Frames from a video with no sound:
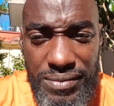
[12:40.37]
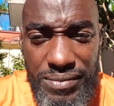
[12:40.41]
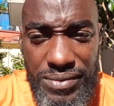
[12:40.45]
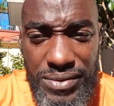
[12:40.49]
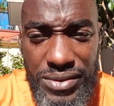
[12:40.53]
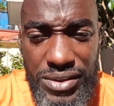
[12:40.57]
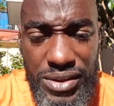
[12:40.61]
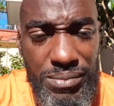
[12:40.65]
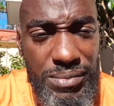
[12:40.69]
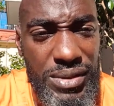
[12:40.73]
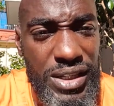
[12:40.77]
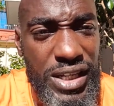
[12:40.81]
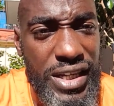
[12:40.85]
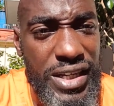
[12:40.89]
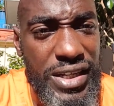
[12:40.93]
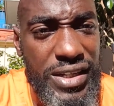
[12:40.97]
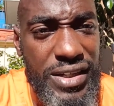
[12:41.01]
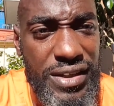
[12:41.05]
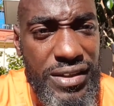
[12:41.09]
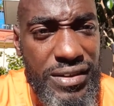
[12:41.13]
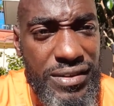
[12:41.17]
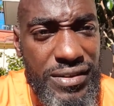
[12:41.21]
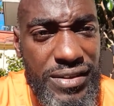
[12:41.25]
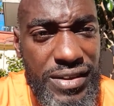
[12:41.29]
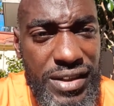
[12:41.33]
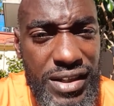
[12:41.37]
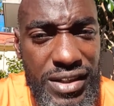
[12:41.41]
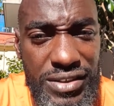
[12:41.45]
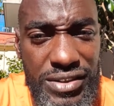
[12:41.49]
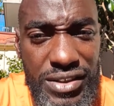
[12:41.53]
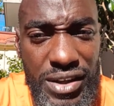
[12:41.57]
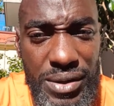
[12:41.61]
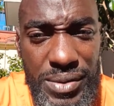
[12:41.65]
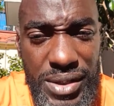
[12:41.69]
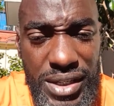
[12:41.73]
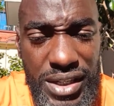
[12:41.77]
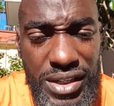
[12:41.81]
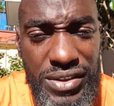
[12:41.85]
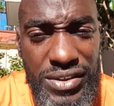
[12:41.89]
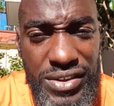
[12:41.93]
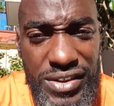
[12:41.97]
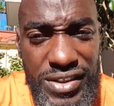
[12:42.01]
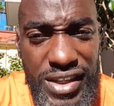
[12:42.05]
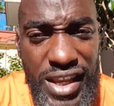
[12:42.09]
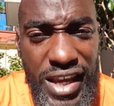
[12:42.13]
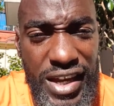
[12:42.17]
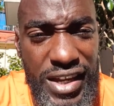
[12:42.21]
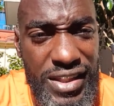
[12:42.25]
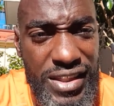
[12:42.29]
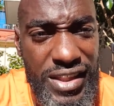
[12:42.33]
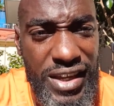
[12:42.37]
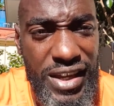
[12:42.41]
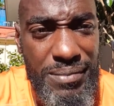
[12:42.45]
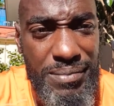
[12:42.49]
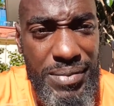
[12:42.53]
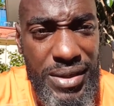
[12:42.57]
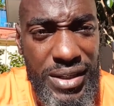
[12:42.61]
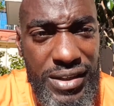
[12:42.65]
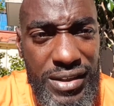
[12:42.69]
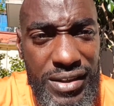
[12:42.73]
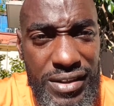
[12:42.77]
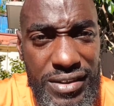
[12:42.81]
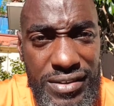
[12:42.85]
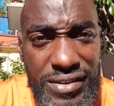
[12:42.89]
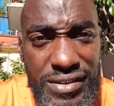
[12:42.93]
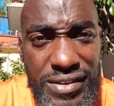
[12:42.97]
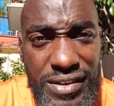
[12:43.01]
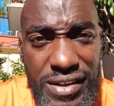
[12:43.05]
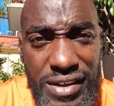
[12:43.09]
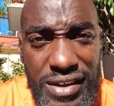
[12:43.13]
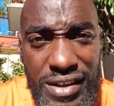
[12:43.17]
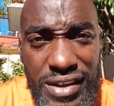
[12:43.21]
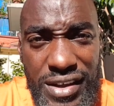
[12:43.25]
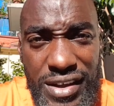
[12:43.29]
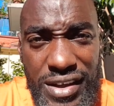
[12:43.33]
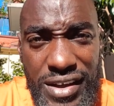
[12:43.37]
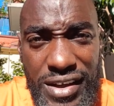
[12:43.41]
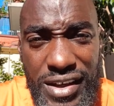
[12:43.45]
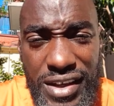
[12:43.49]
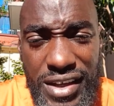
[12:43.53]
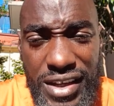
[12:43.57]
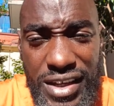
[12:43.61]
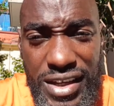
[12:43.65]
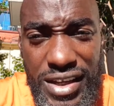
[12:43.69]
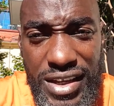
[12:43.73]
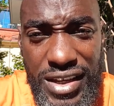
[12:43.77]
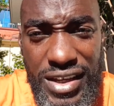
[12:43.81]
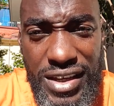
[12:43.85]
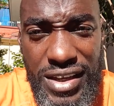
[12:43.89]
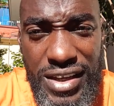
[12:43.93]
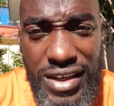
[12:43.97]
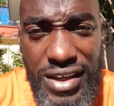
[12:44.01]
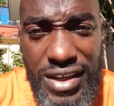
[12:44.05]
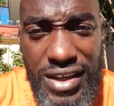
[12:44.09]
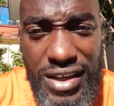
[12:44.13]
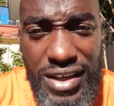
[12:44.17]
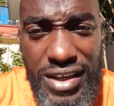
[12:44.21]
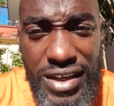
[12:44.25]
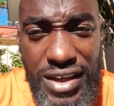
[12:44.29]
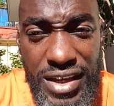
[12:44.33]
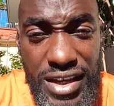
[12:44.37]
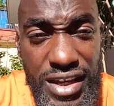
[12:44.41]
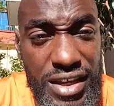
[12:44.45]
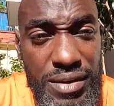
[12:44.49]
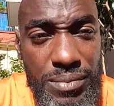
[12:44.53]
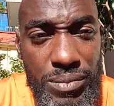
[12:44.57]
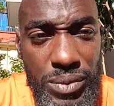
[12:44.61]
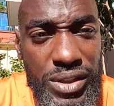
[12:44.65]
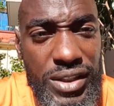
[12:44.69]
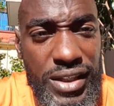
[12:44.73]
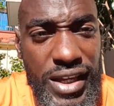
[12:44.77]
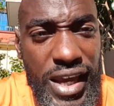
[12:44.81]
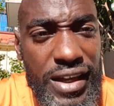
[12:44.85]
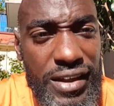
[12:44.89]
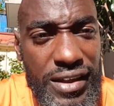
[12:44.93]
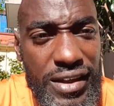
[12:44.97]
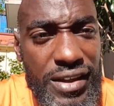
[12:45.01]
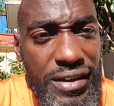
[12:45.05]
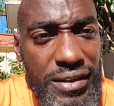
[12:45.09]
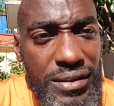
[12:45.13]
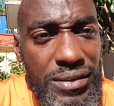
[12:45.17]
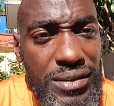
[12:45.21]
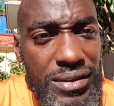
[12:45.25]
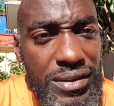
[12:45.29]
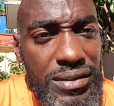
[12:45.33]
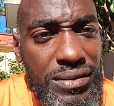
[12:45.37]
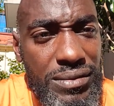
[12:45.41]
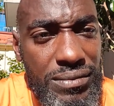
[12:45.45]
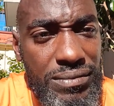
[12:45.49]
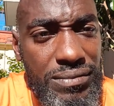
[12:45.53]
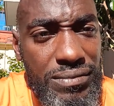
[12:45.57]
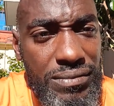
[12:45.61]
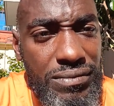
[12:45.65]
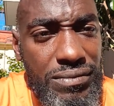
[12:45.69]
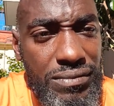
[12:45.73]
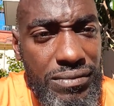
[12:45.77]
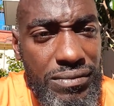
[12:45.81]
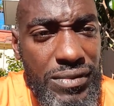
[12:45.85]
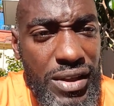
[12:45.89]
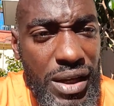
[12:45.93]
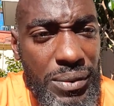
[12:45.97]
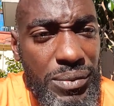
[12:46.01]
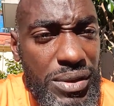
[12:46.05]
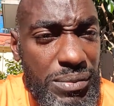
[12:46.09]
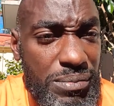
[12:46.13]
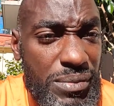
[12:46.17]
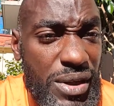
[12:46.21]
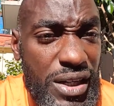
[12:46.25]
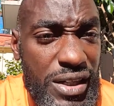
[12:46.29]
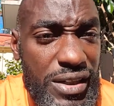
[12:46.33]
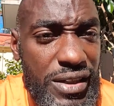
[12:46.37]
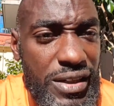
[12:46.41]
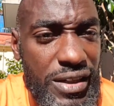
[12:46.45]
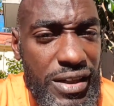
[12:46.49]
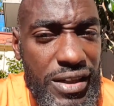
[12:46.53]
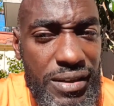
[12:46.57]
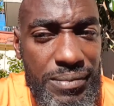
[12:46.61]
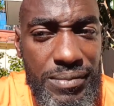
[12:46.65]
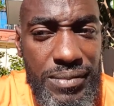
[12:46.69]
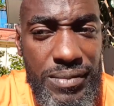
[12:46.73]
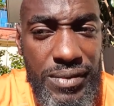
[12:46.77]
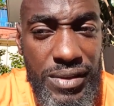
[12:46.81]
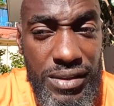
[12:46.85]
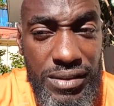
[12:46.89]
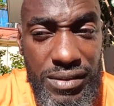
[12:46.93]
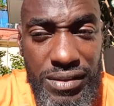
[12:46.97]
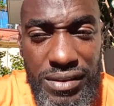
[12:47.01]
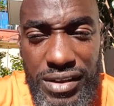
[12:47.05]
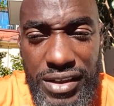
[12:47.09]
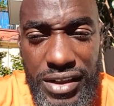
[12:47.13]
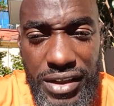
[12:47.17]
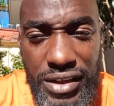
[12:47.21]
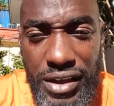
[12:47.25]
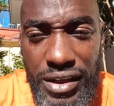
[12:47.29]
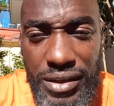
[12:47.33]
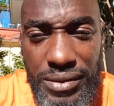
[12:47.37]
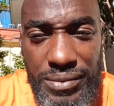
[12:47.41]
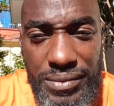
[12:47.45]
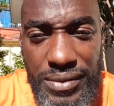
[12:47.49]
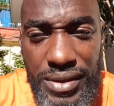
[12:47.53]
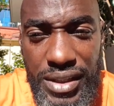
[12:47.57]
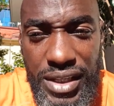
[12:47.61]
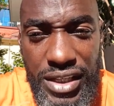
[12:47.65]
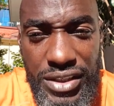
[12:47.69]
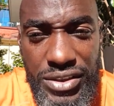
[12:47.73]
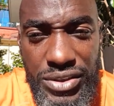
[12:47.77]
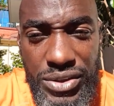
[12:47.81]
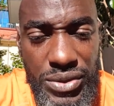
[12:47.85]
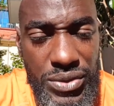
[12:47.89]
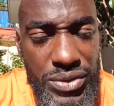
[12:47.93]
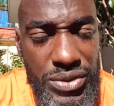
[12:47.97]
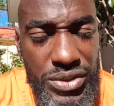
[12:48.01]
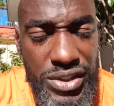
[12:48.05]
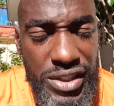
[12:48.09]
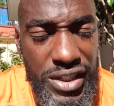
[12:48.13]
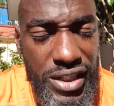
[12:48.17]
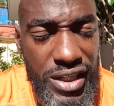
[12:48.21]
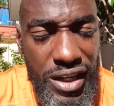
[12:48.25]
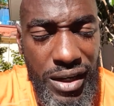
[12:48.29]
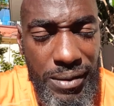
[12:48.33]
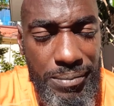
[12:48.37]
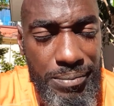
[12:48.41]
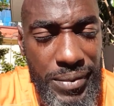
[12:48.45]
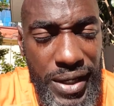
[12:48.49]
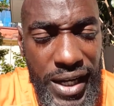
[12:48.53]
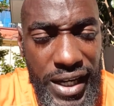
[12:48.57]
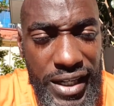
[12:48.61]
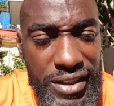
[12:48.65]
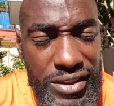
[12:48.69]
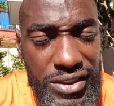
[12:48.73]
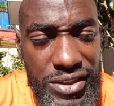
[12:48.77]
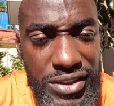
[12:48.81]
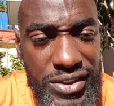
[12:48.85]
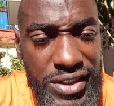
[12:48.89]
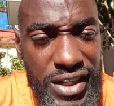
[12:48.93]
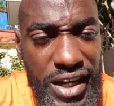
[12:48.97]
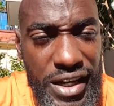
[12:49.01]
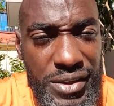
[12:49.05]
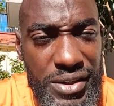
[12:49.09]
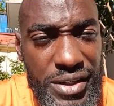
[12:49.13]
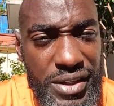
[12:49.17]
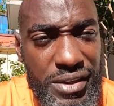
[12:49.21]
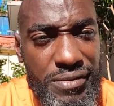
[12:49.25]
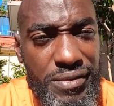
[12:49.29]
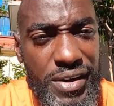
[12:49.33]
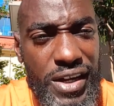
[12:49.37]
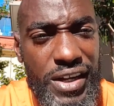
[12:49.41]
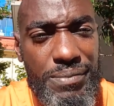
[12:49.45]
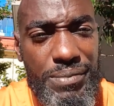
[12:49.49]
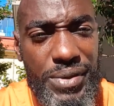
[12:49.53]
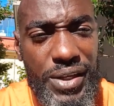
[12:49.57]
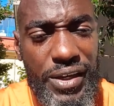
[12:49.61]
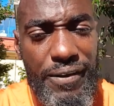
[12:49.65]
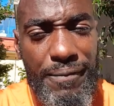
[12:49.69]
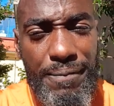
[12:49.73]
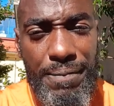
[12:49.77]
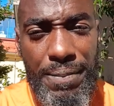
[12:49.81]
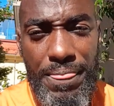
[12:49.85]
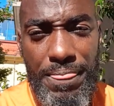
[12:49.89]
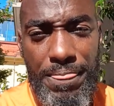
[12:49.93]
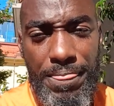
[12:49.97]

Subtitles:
some leniency so he could stay there because he would get killed. They would murder him, you know, as soon as he got back to Saudi Arabia.